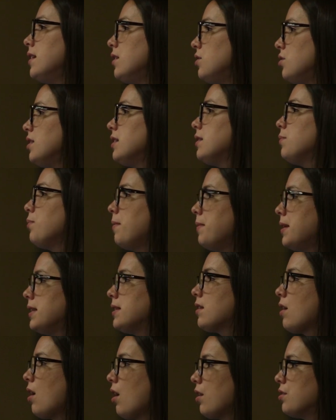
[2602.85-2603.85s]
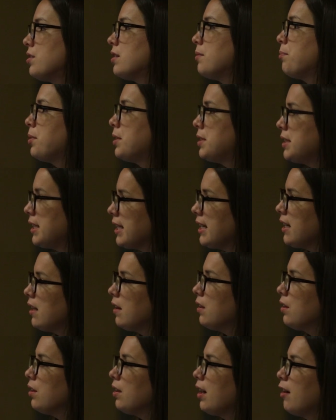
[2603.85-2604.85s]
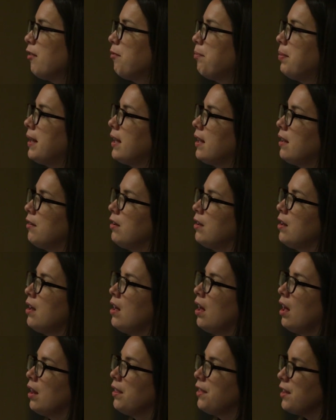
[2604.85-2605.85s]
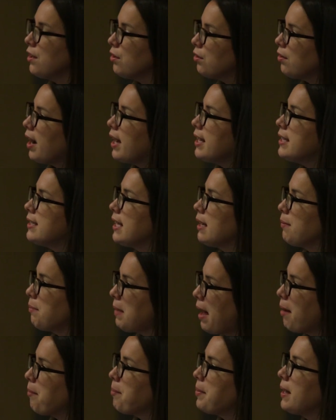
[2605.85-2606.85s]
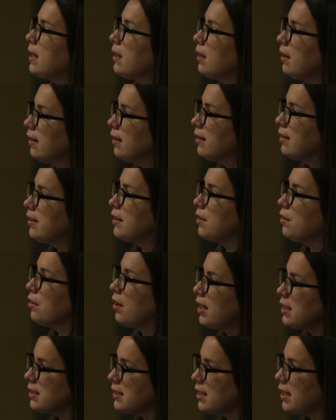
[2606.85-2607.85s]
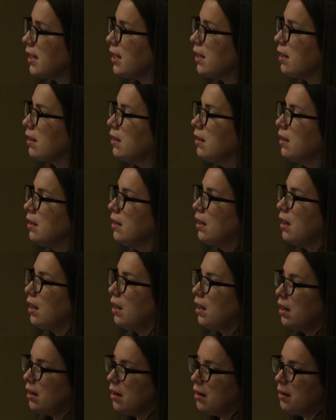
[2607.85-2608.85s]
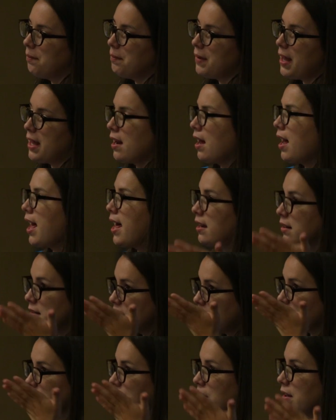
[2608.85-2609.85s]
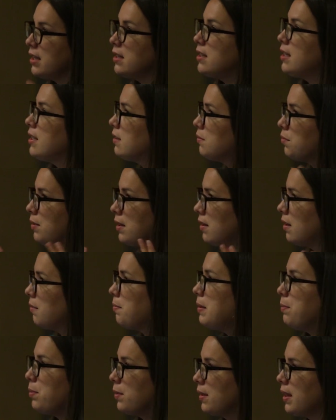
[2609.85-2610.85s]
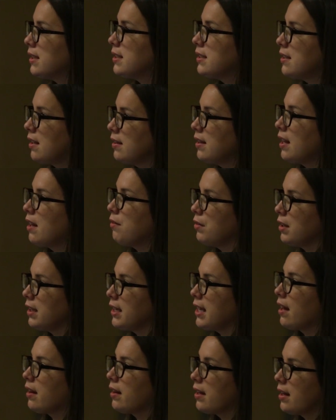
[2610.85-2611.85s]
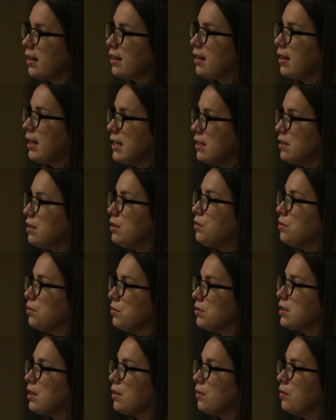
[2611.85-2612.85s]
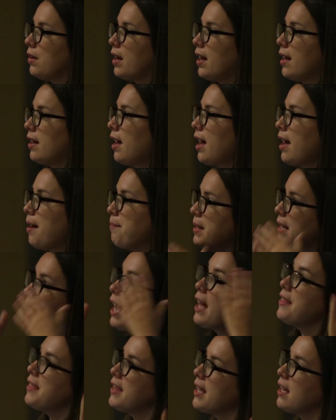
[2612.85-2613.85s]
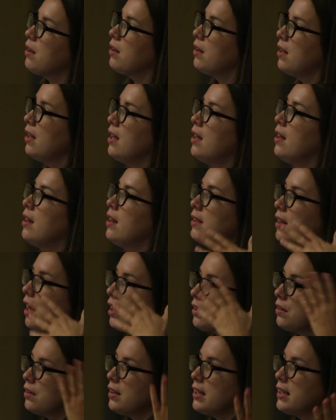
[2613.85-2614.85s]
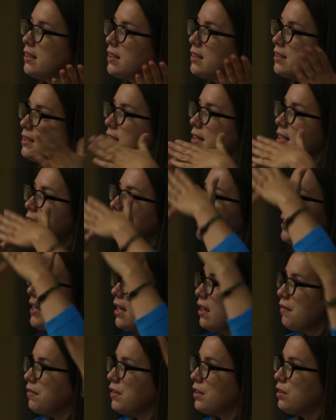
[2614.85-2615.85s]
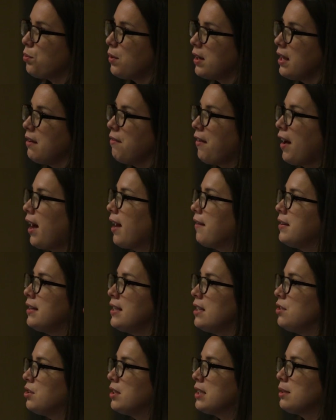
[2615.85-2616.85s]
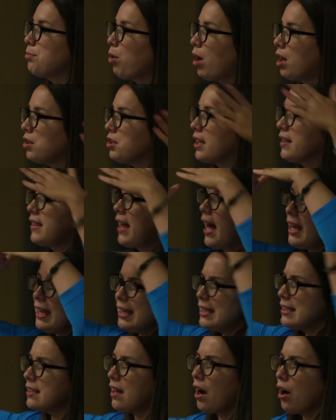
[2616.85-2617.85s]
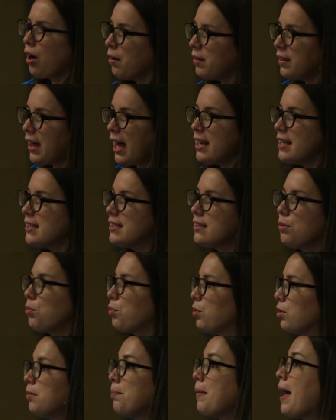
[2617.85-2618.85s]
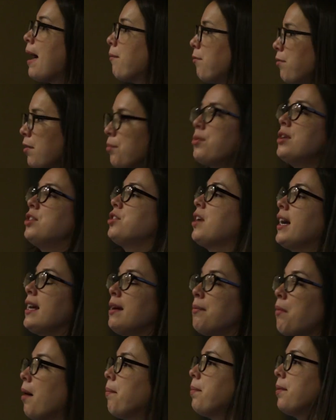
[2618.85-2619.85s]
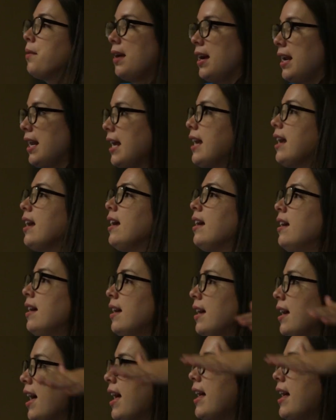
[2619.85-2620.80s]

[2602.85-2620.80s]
Indigenous women scholars in particular have been theorizing mapping, and Dr. Linda is one of the people that's done that really elegantly too. So, I mean, I think Dr. Linda's listing of the 25 Indigenous projects, that is the world map from which I am operating.